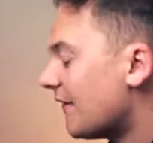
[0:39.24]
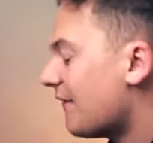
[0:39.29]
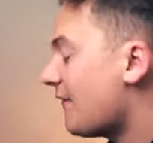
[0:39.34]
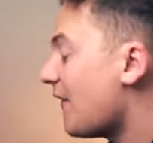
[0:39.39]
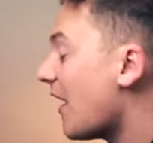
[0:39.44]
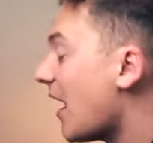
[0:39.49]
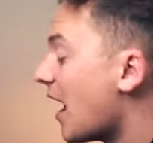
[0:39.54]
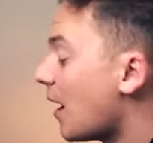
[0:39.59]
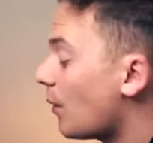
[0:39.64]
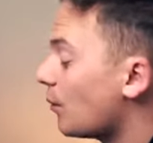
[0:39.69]
If
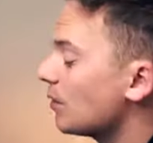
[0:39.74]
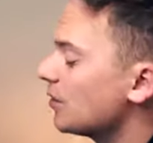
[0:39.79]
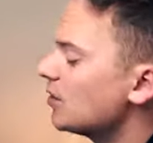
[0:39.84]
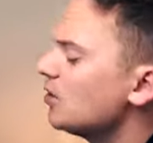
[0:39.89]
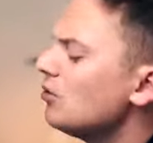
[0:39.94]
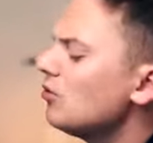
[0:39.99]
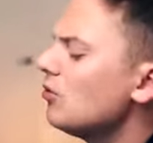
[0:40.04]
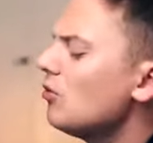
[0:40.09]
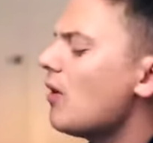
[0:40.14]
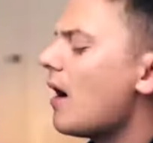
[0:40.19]
I were
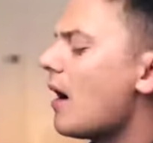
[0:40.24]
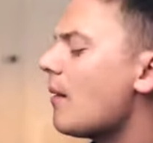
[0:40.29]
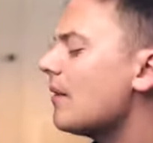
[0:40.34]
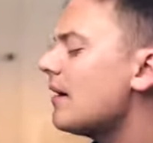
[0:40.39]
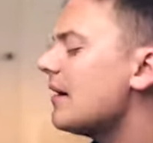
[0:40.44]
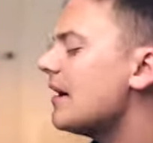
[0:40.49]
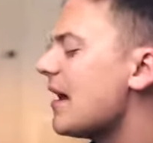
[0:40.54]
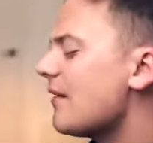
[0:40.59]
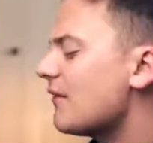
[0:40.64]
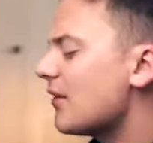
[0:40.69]
you, I
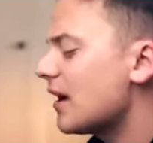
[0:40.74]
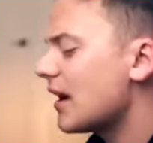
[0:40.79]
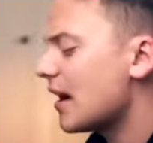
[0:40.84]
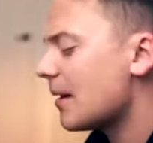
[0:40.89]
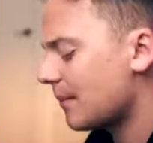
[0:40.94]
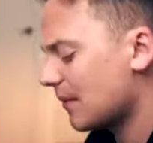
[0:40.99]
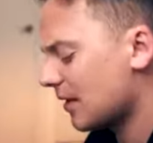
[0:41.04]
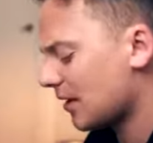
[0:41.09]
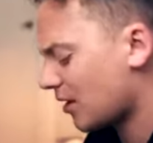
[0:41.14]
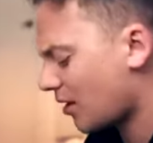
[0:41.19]
would never
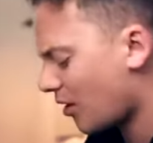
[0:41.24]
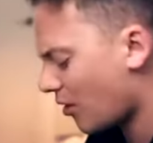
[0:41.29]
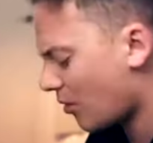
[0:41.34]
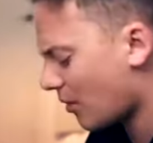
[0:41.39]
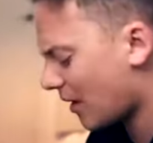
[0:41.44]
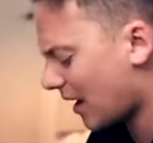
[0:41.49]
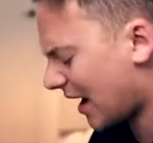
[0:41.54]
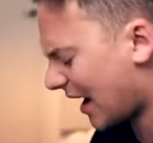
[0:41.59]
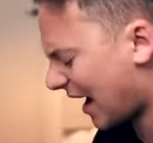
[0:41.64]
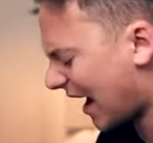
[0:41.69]
let me
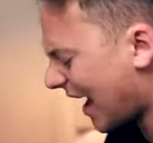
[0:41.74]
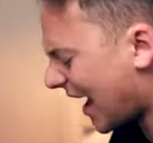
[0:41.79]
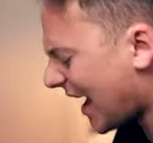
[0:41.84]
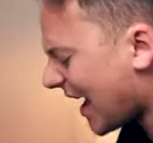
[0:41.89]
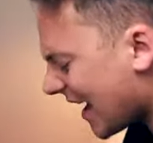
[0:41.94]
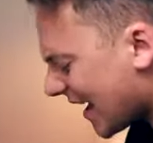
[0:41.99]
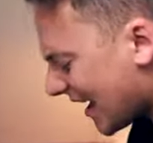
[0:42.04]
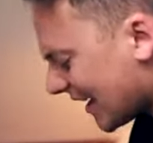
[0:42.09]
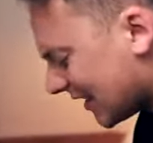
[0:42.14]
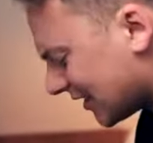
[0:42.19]
go. I
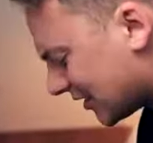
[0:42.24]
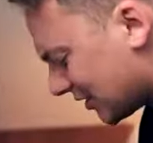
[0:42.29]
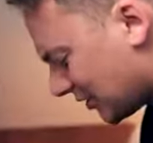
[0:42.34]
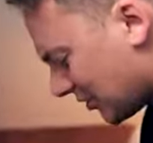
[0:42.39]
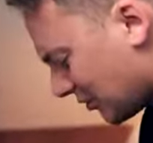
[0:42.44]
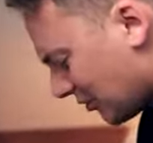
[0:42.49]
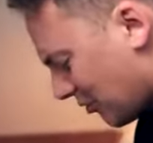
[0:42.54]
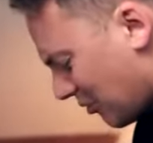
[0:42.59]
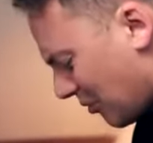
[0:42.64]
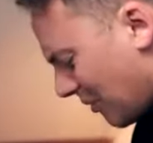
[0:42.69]
hate
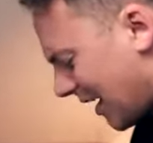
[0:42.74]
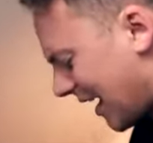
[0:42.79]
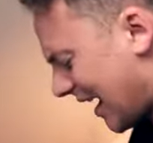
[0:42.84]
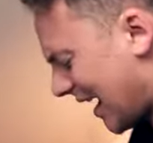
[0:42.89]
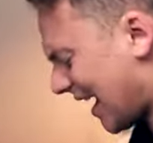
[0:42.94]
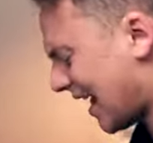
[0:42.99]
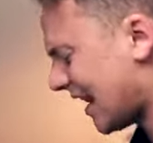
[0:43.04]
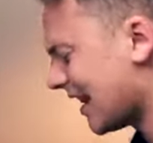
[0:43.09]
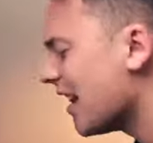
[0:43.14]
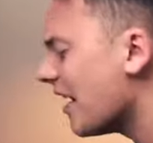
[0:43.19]
you,
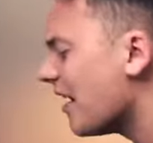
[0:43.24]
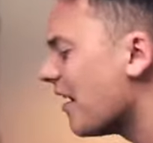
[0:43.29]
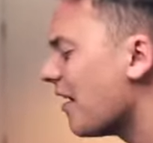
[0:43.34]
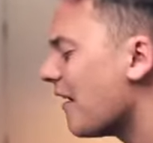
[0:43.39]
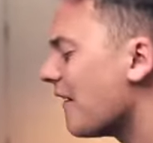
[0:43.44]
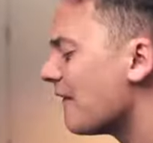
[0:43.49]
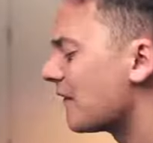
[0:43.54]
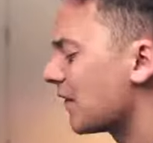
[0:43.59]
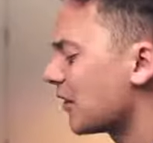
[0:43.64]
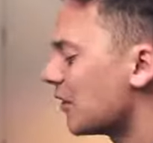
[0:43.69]
I
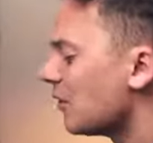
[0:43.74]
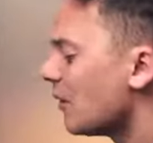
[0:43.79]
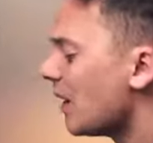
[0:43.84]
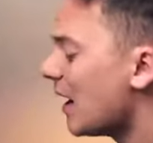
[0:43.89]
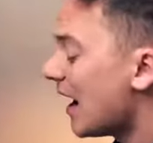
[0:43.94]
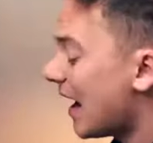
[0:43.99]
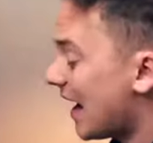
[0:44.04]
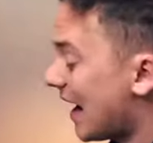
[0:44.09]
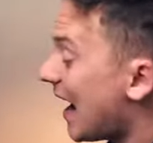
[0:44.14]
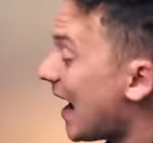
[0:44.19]
love you,
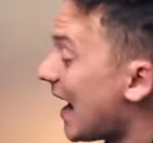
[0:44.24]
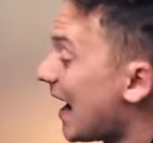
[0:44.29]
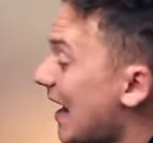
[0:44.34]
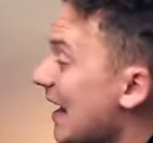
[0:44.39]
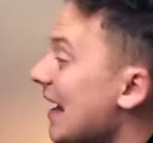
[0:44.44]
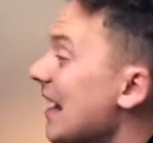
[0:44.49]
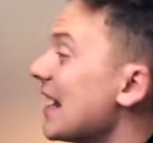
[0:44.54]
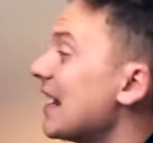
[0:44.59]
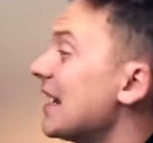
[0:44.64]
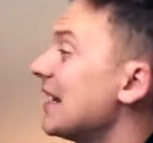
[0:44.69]
I
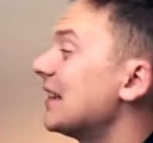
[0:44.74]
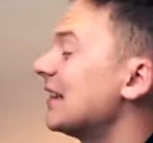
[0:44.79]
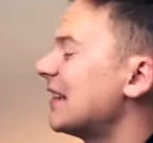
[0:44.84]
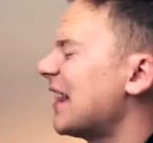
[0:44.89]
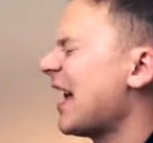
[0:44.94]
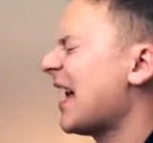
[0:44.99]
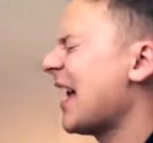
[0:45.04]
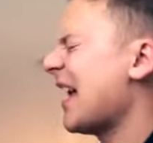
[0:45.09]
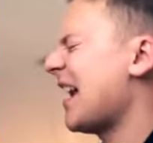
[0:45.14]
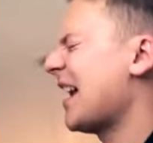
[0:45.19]
hate
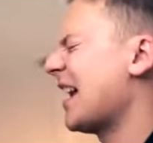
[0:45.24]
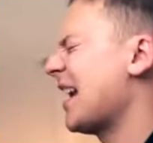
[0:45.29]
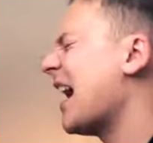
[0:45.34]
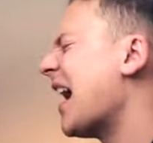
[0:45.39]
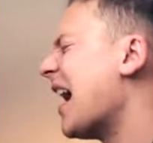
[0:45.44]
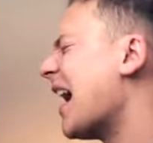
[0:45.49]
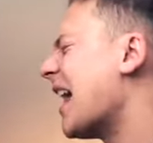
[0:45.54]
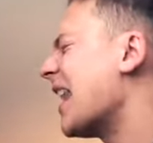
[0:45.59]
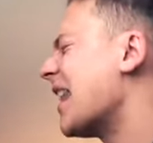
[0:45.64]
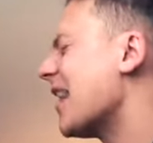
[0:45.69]
that,
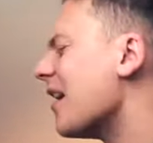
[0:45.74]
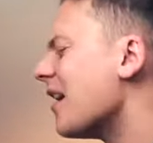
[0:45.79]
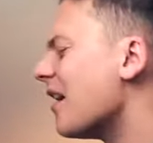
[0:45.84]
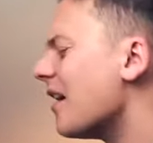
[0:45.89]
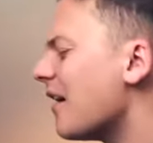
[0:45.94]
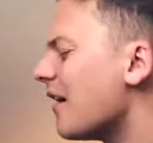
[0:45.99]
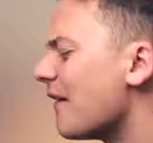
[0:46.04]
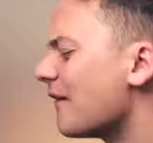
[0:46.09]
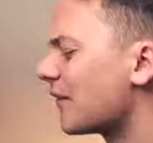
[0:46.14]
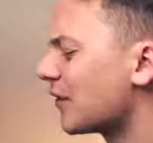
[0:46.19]
I
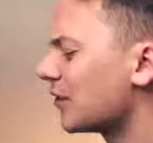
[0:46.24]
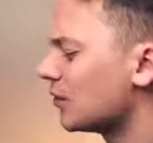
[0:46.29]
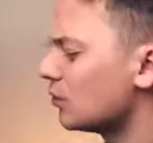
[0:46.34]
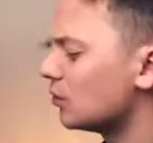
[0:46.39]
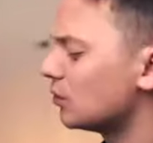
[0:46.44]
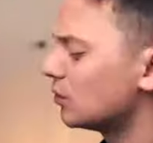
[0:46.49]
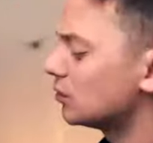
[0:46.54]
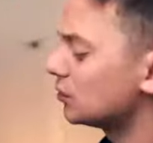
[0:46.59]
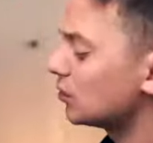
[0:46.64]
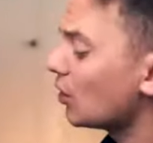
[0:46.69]
love you.